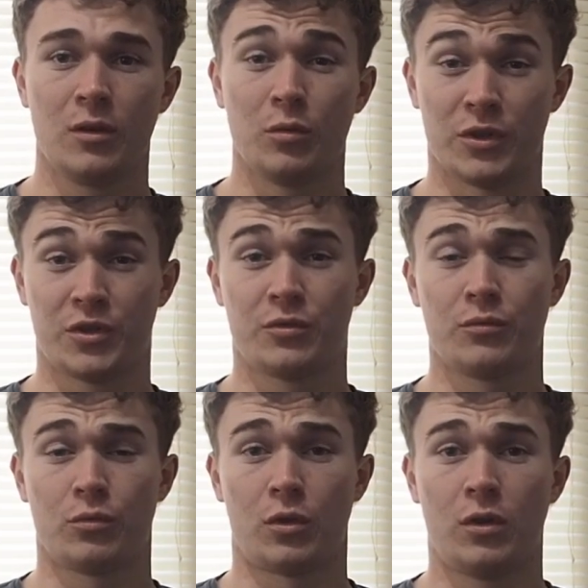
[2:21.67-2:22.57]
which
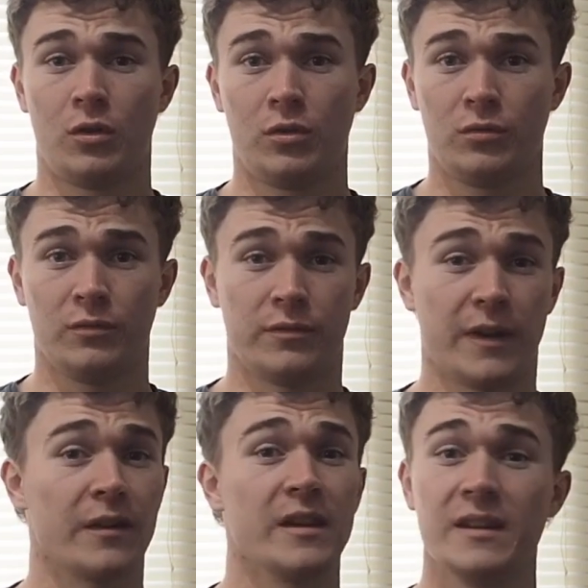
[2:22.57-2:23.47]
were all
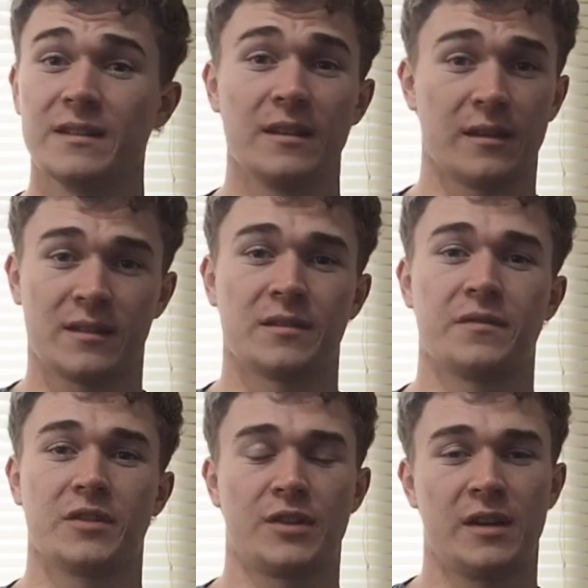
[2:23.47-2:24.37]
very easy thanks to
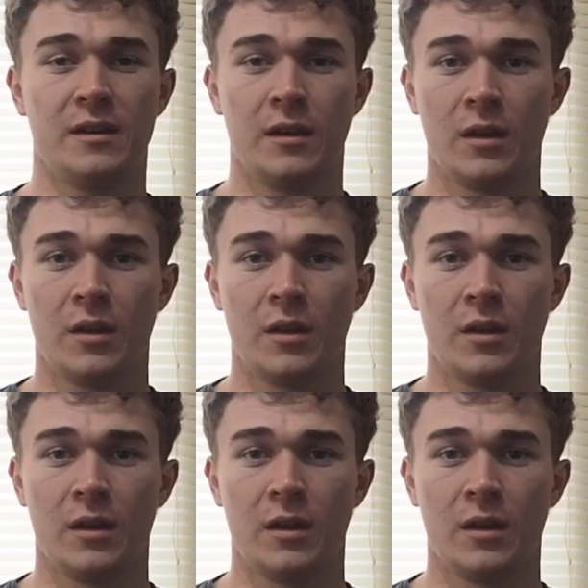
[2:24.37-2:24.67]
Fishnet,